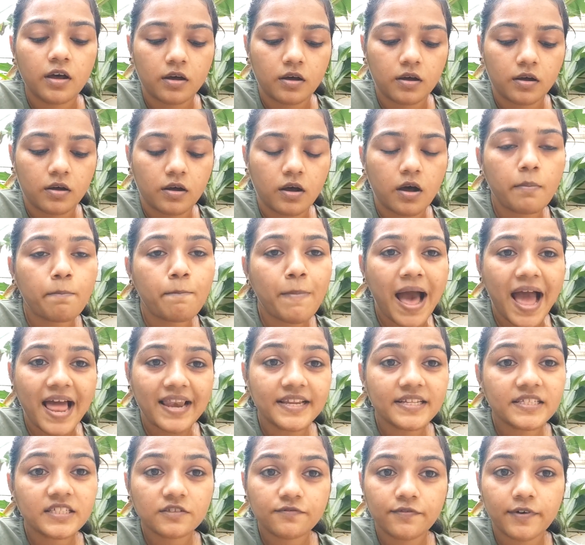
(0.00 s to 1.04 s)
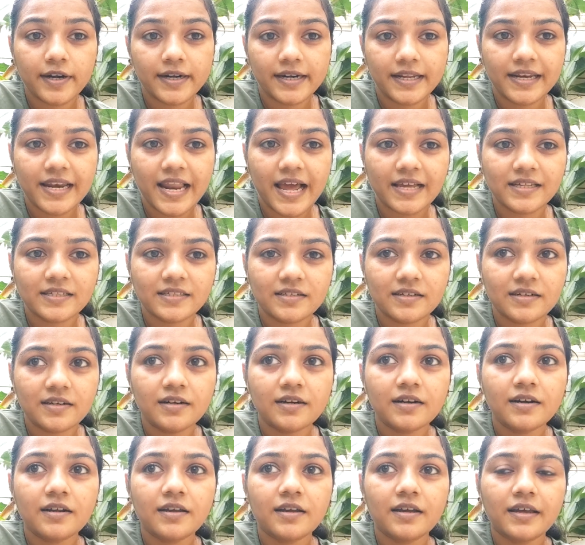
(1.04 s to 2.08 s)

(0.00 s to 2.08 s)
a balanced fertilizer